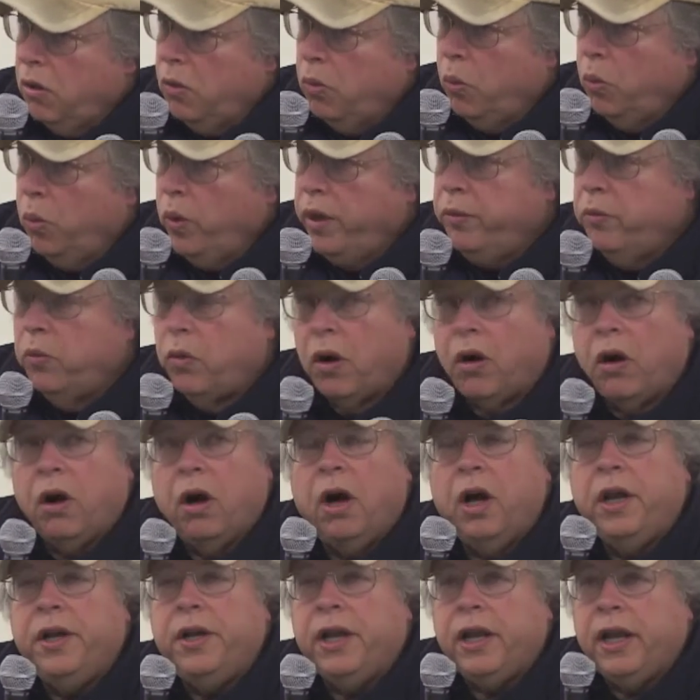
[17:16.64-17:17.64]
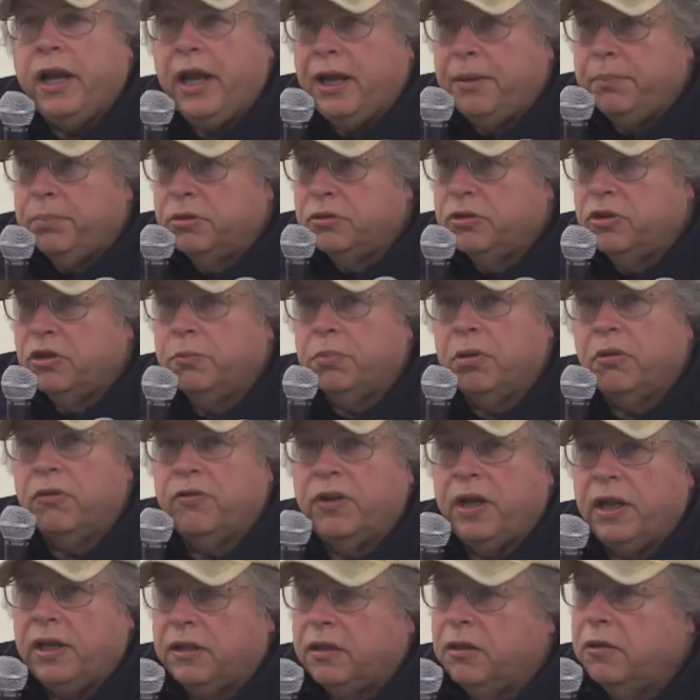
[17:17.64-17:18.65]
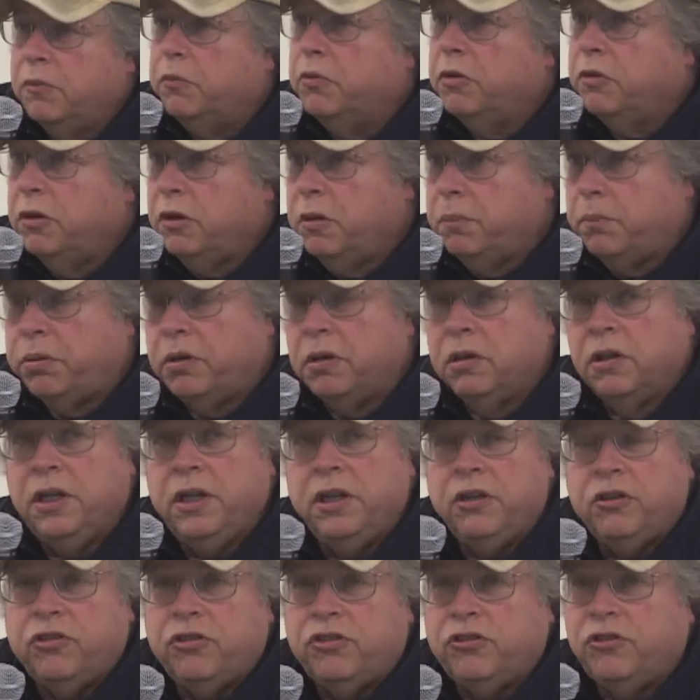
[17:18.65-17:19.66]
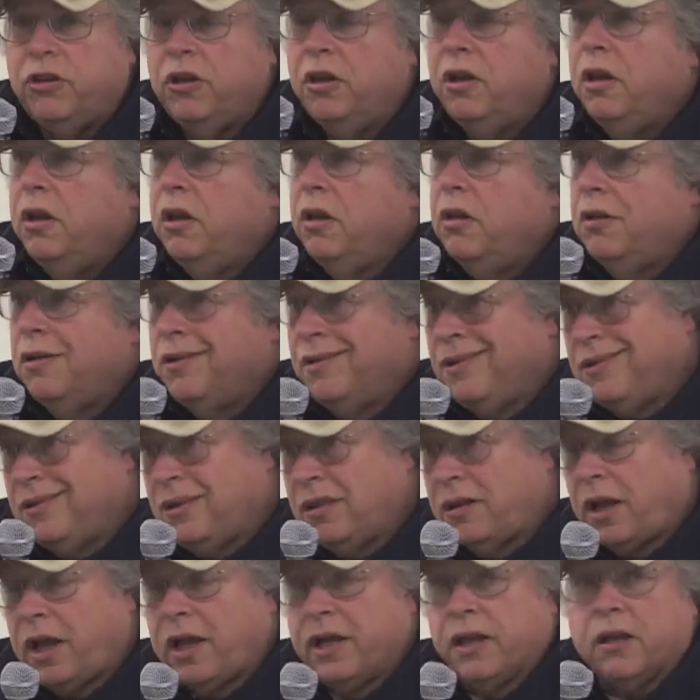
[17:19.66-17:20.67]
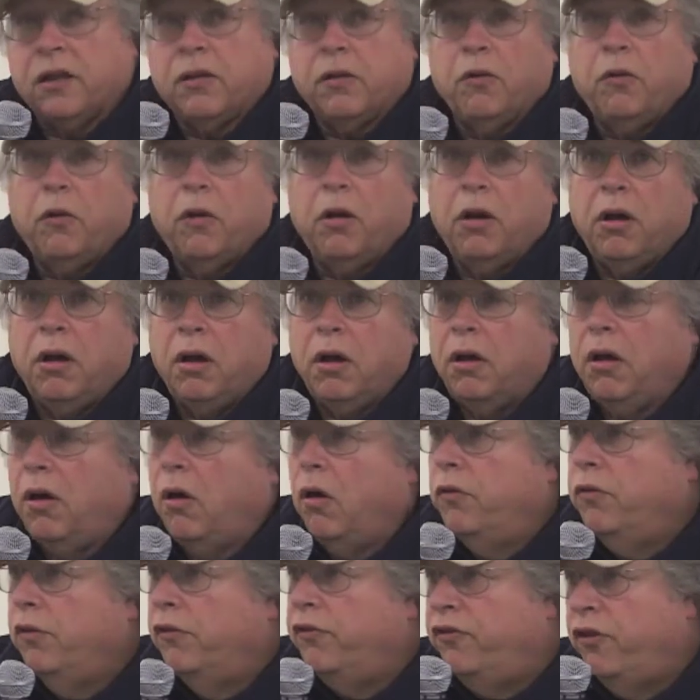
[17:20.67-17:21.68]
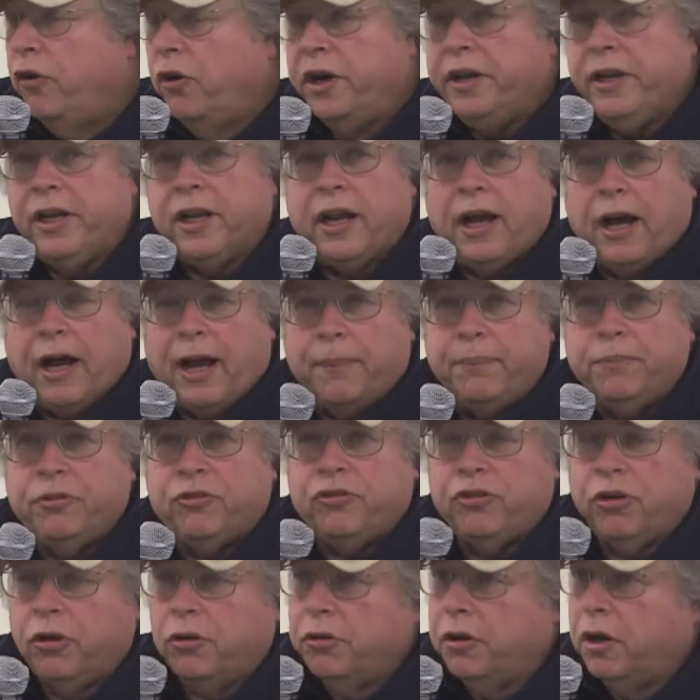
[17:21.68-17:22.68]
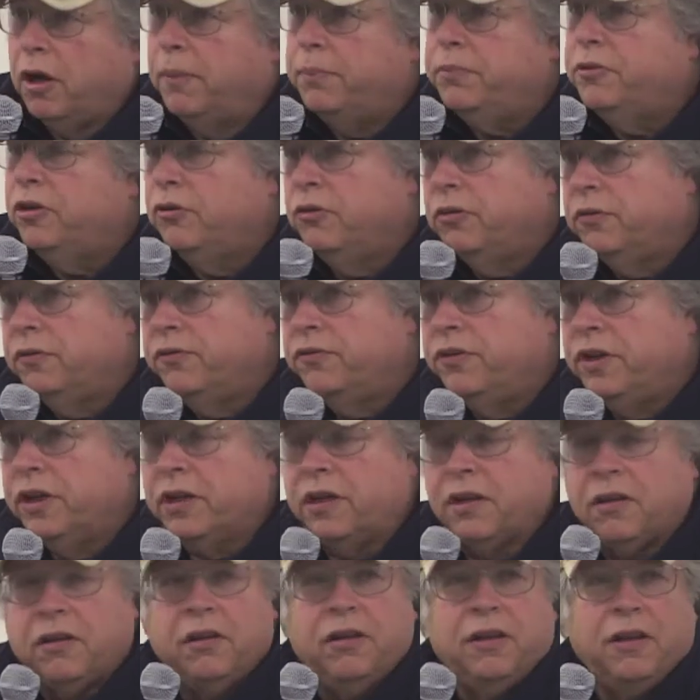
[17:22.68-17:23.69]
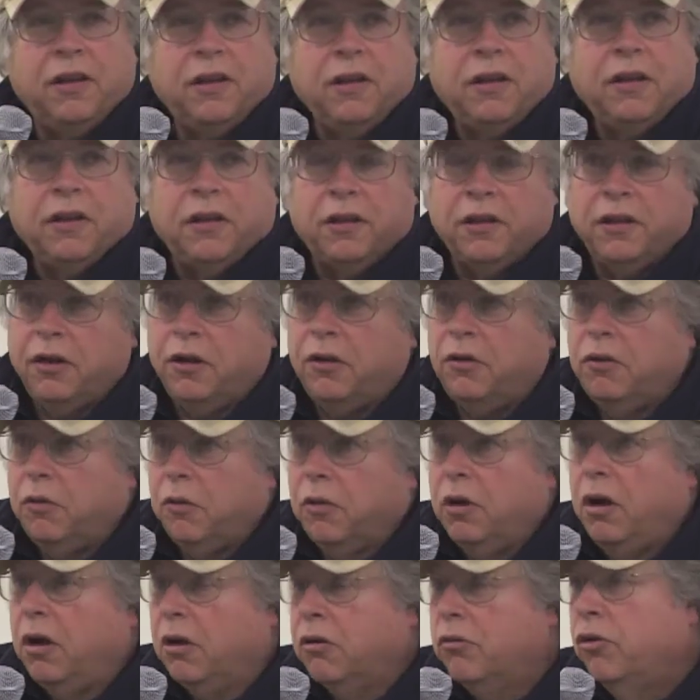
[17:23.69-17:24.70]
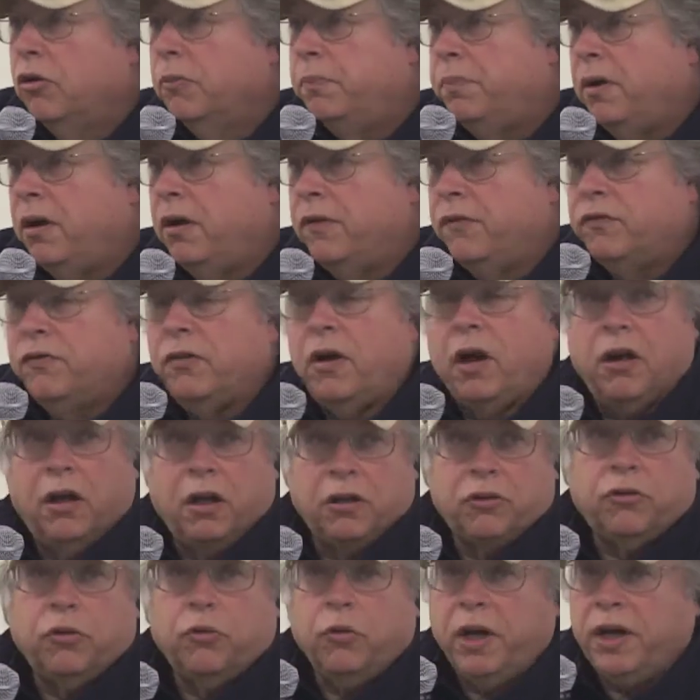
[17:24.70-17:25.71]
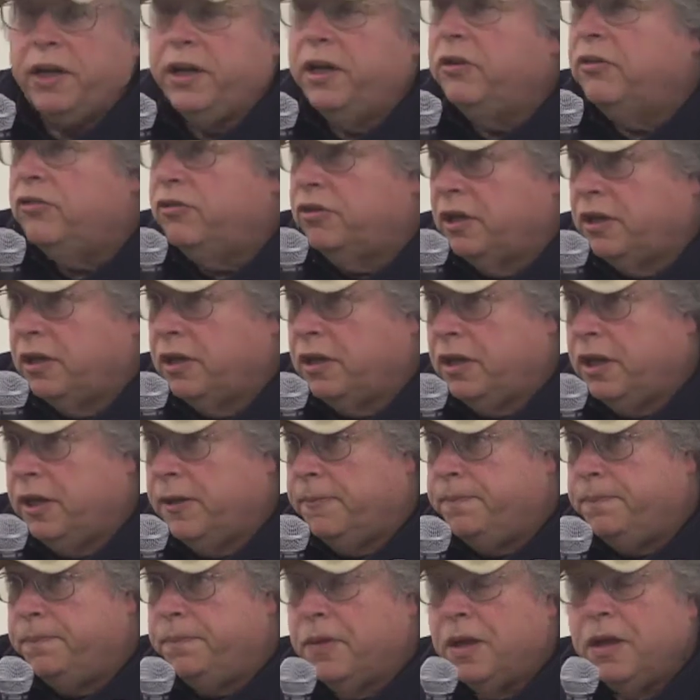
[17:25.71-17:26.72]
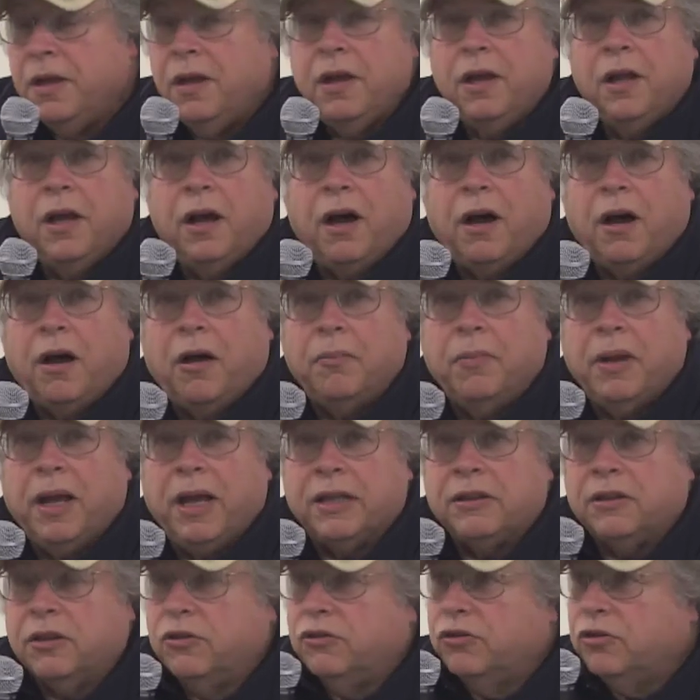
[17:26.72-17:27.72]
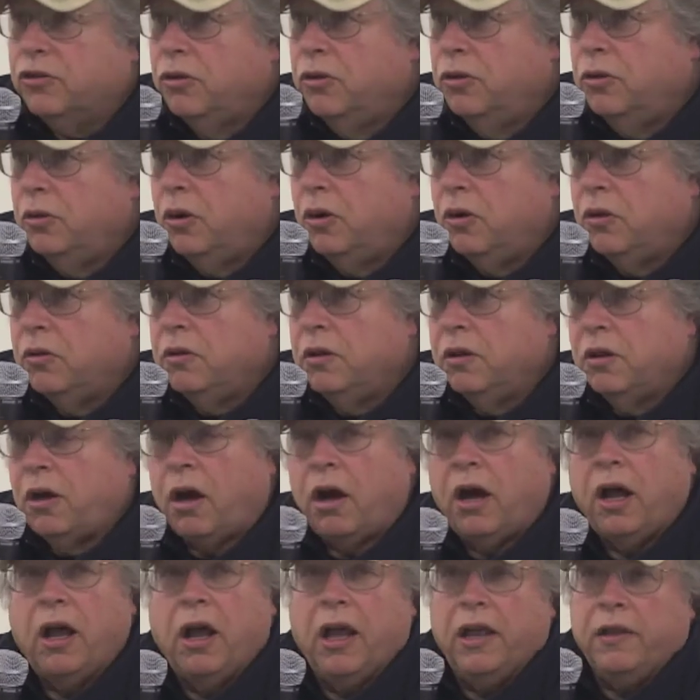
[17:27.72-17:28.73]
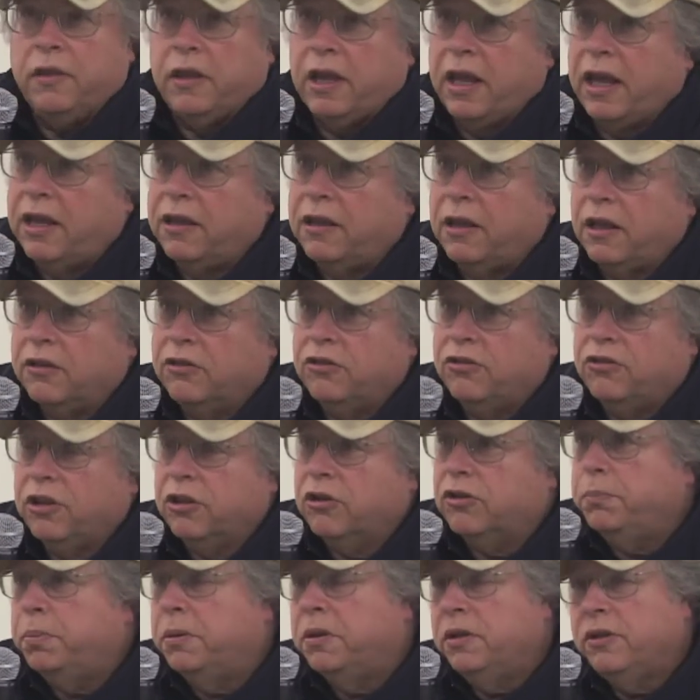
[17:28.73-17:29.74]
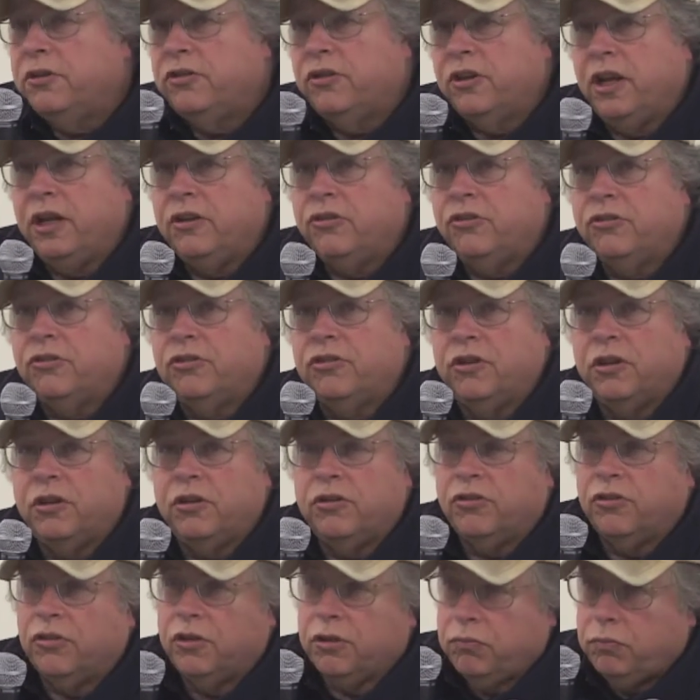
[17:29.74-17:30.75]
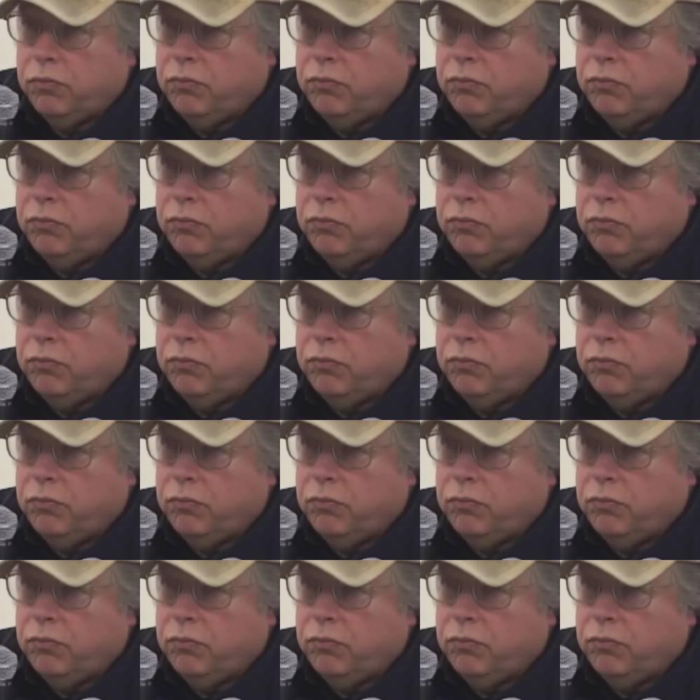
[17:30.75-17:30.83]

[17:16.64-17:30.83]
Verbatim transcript: We were unable to prevent it. The police, like over 40 cops, showed up to evict you know, a group of uh, 20 sitting in um, at the school, and they had like six police agencies